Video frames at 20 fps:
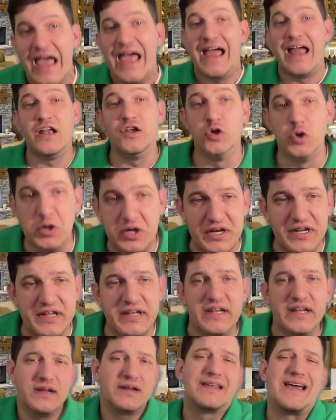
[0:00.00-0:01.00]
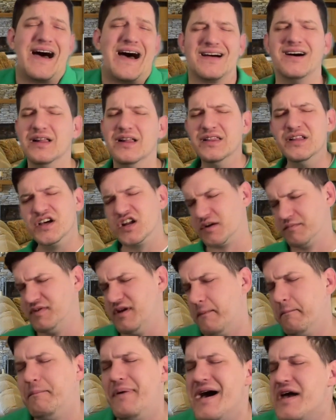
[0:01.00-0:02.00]
and your lead got a little
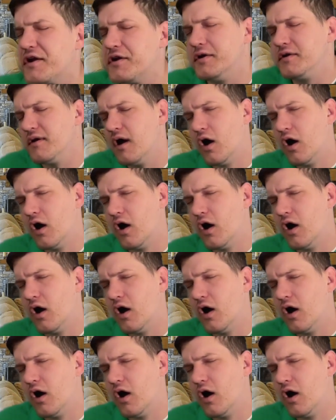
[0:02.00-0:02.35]
bit better,